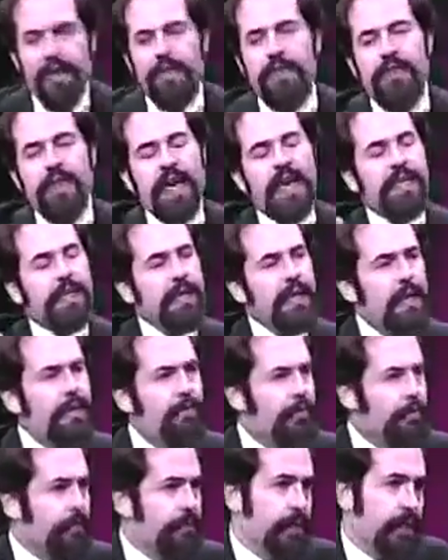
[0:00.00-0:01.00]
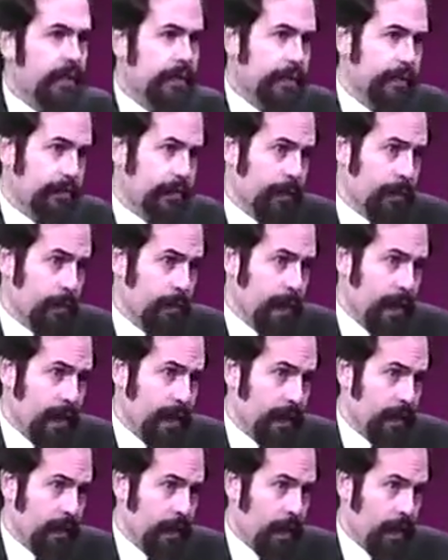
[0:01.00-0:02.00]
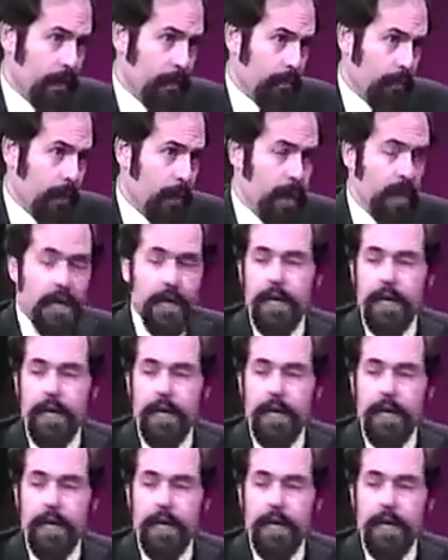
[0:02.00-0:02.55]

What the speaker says: That gave the field a very bad name.